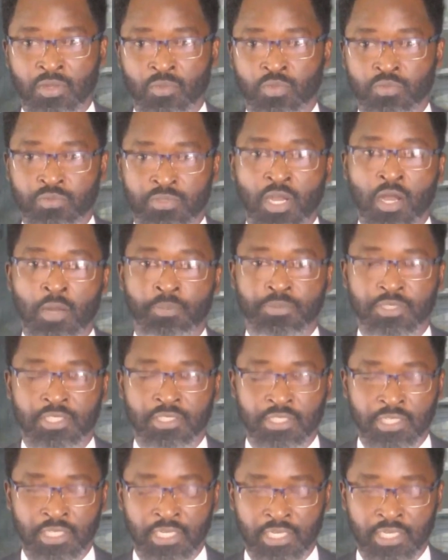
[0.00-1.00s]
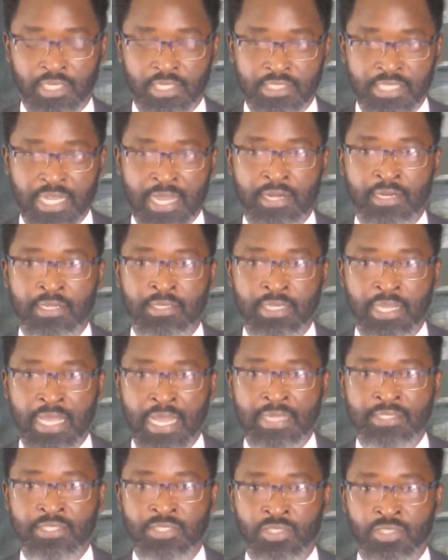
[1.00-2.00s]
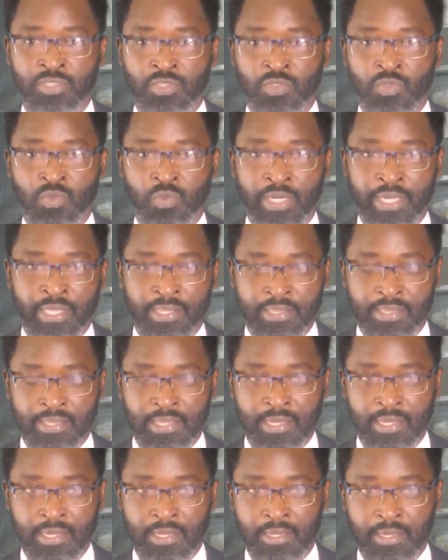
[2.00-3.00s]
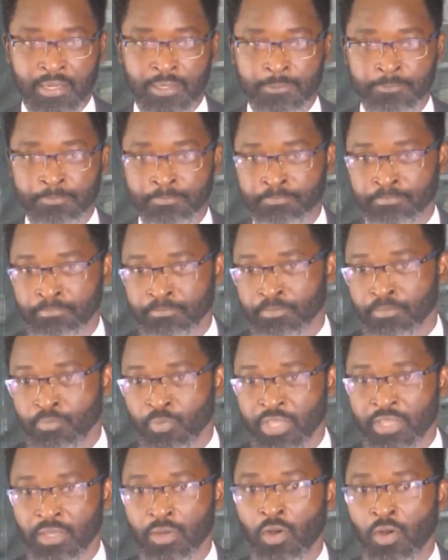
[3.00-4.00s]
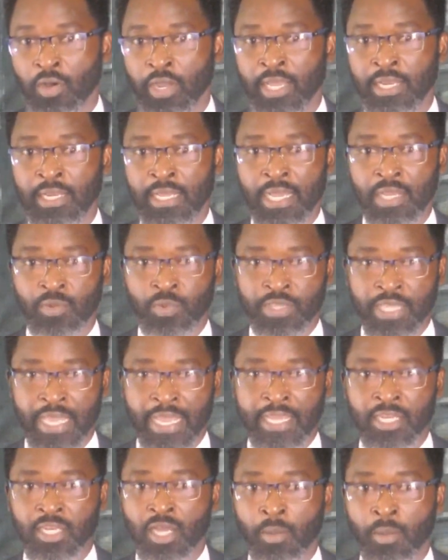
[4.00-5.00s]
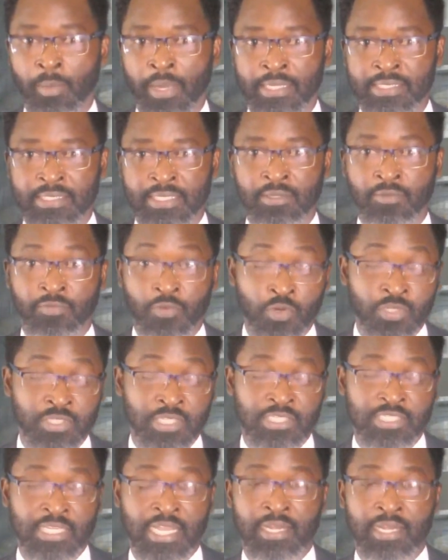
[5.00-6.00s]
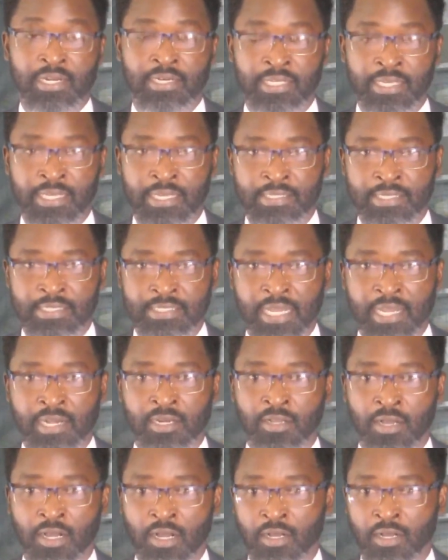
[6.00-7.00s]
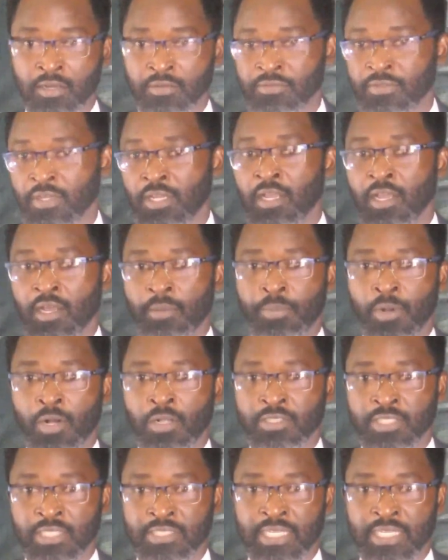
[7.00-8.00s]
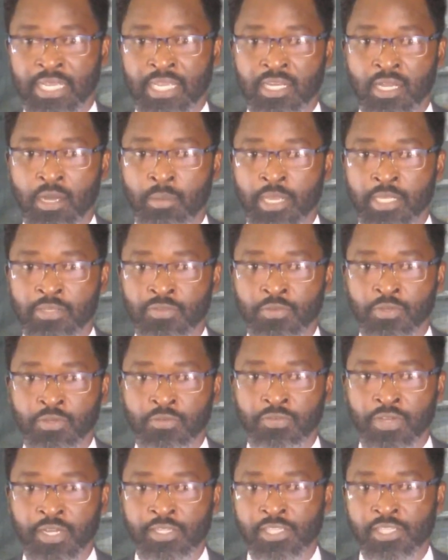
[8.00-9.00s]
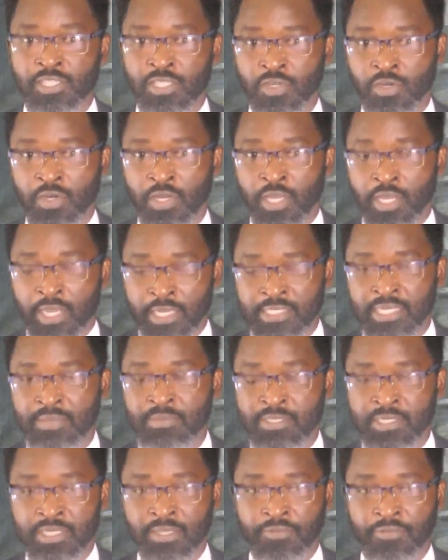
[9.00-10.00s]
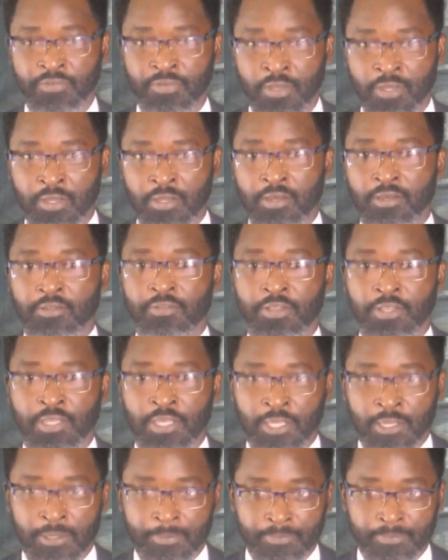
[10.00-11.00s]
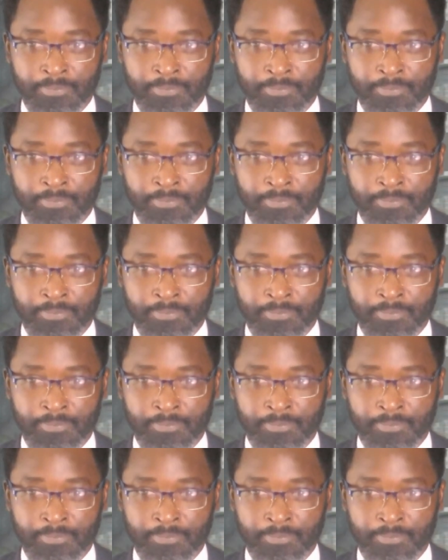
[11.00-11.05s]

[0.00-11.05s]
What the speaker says: topped the channel, and they had to do with oil and with economics. And of course this channel is a channel of politics, economics, food and fun, so it seems as if the